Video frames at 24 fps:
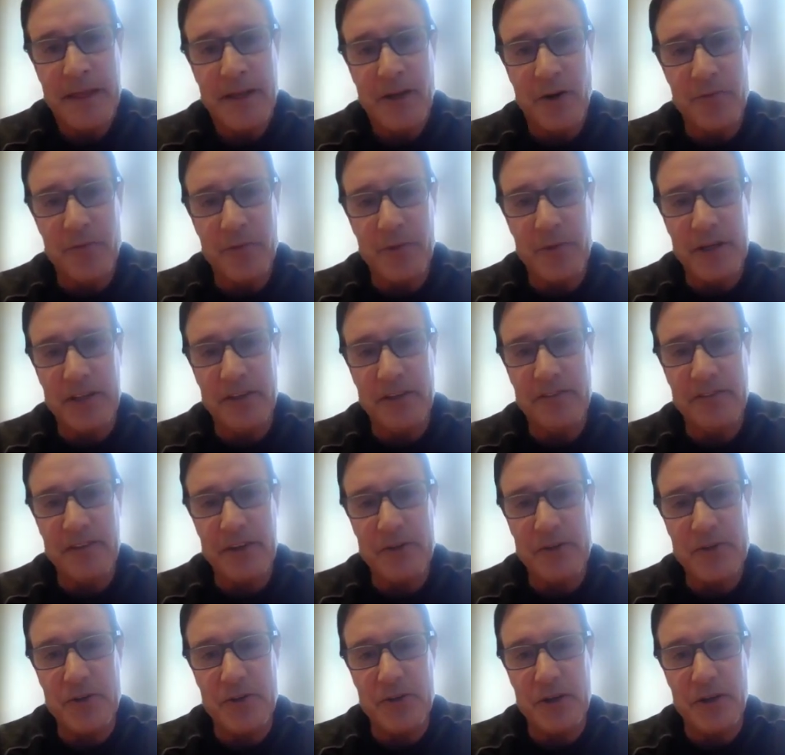Hopefully in the
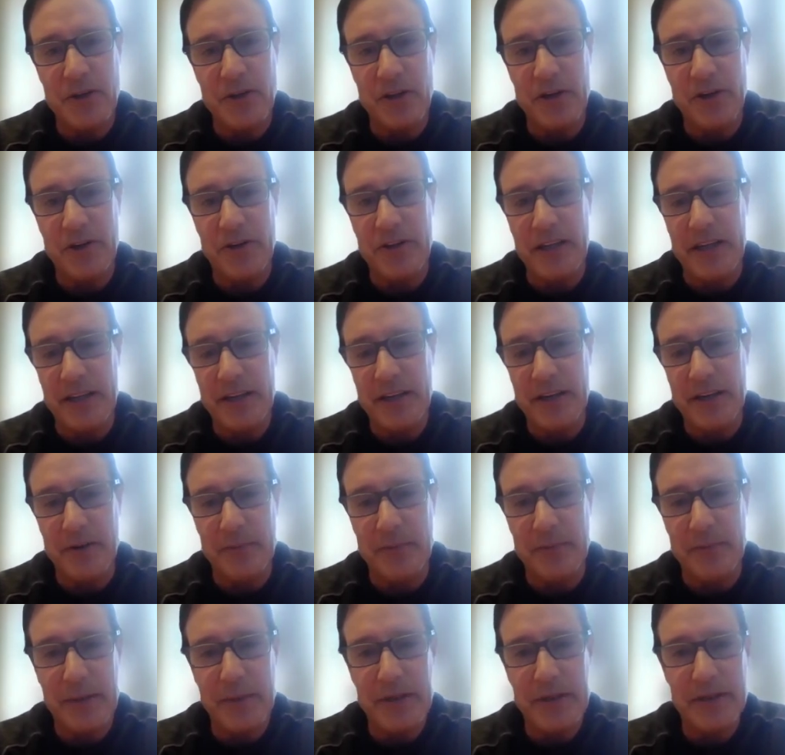future they'll learn that,
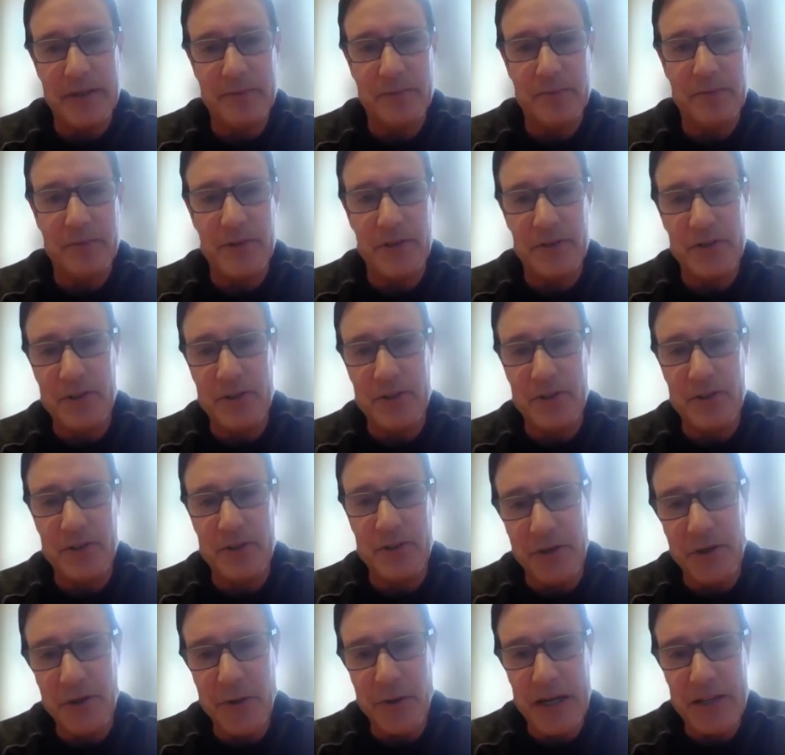maybe there should be a
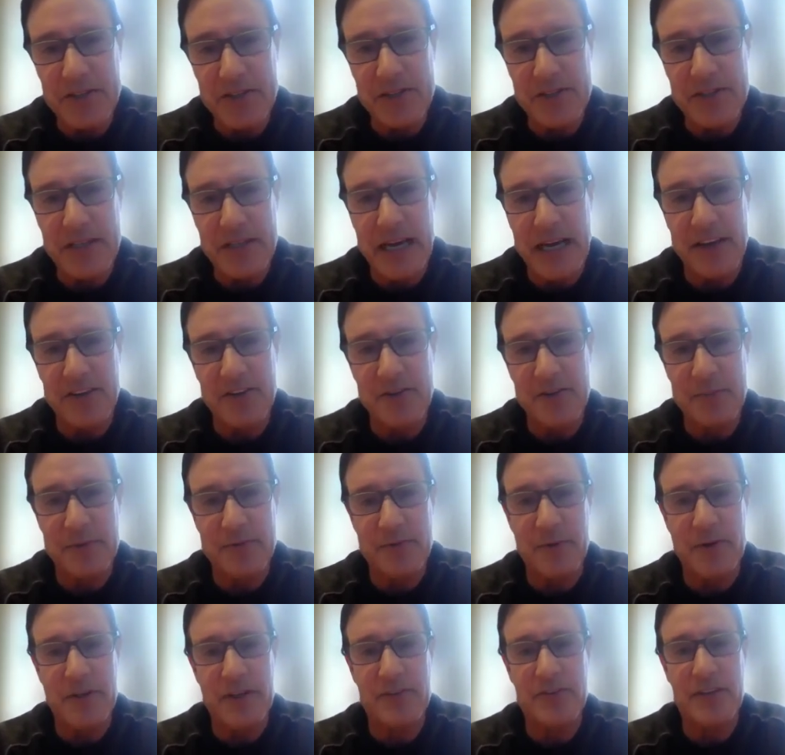few questions asked
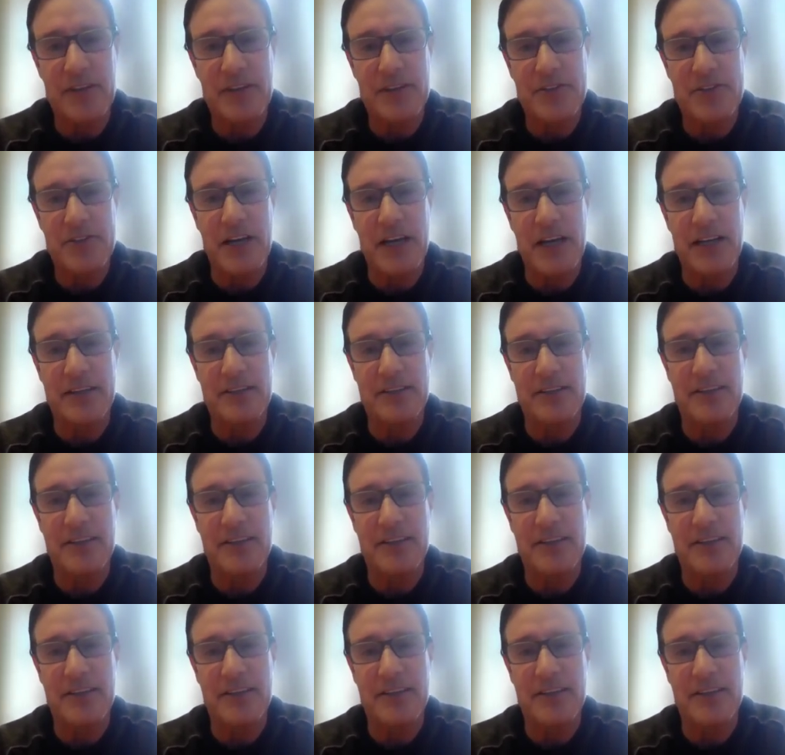before they send the check.